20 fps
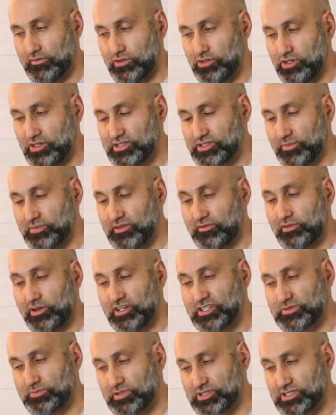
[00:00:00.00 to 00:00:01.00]
if you need something
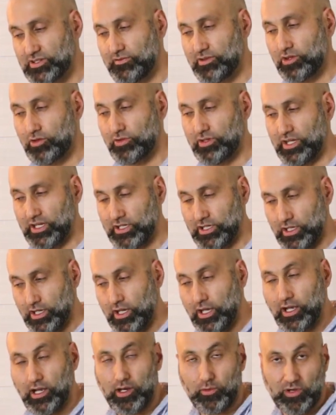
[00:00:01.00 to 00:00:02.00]
very specific, unique,
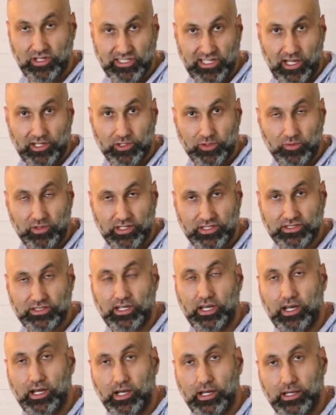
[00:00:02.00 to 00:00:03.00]
uh, reach out to us
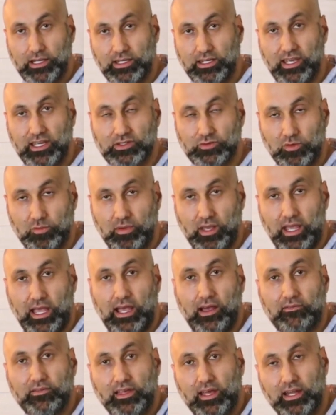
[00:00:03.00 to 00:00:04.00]
uh, in case we may
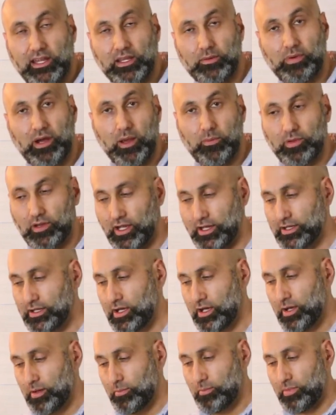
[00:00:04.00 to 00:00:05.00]
have that in the pipeline.
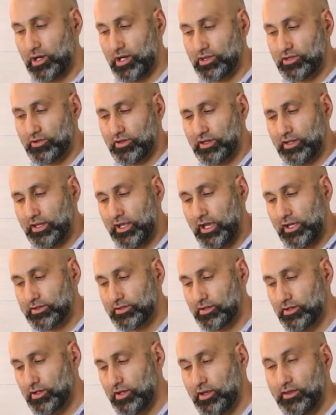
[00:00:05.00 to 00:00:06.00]
But other than
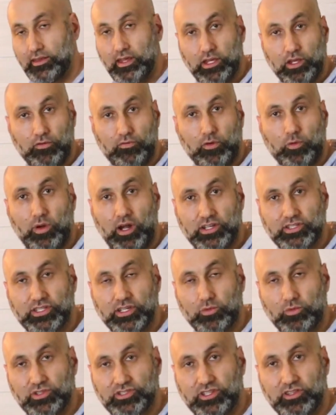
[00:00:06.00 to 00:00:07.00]
that, Thank you for
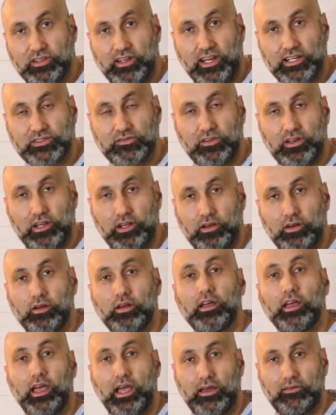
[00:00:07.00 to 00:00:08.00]
watching. We'll see you in the next
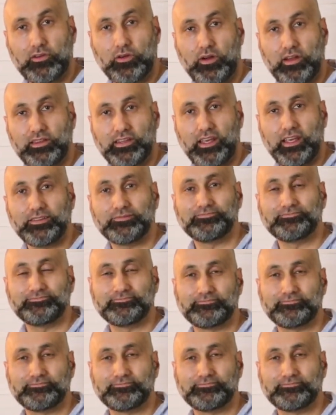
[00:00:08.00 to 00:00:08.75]
video. Have a great day.